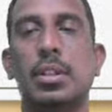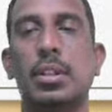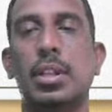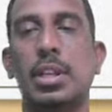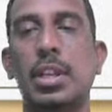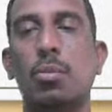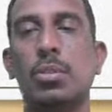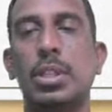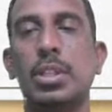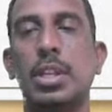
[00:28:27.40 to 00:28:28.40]
the
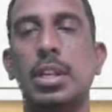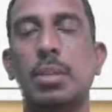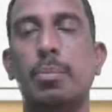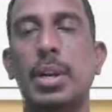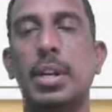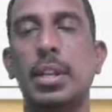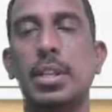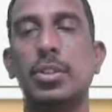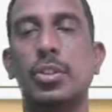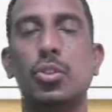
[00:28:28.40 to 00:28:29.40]
deoxygenated blood
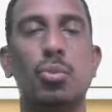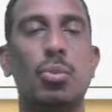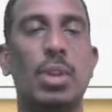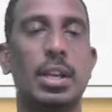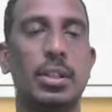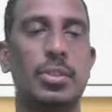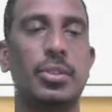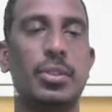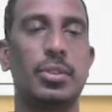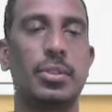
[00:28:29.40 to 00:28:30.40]
reaches to
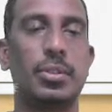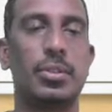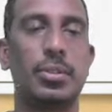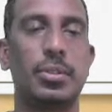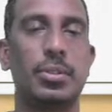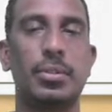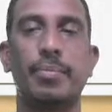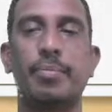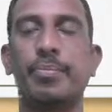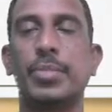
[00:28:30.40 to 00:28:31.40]
lungs.
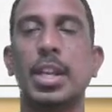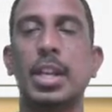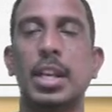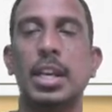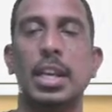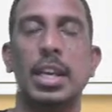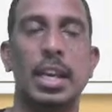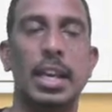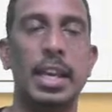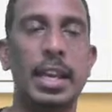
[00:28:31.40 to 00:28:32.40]

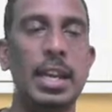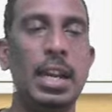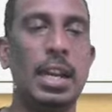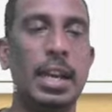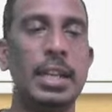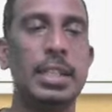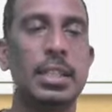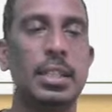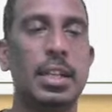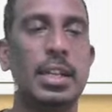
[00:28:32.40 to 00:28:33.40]
In
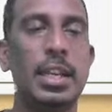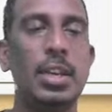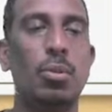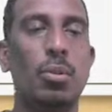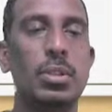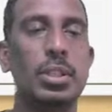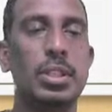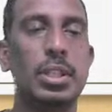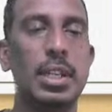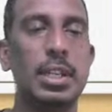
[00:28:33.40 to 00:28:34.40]
lungs, the
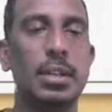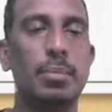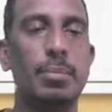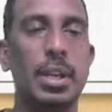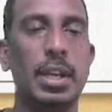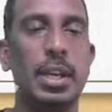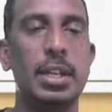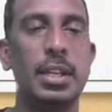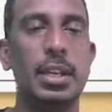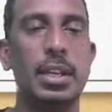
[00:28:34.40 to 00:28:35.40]
deoxygenated
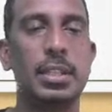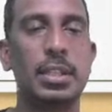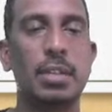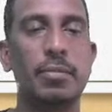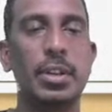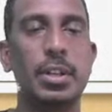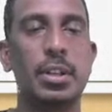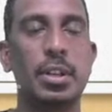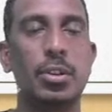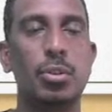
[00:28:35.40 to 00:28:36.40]
blood is
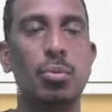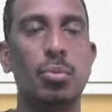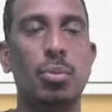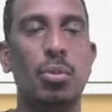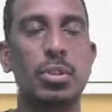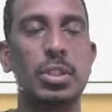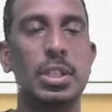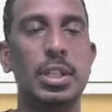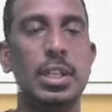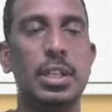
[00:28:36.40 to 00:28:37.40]
converted to
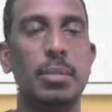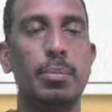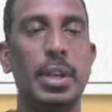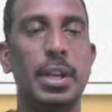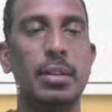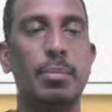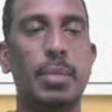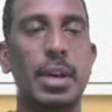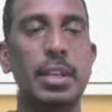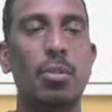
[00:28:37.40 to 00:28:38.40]
oxygenated blood
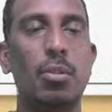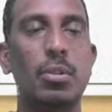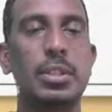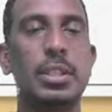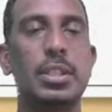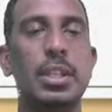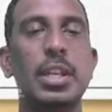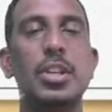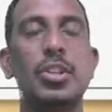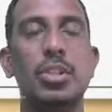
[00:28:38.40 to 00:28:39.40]
by
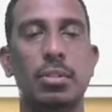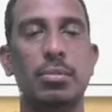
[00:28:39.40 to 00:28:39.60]
oxygenation,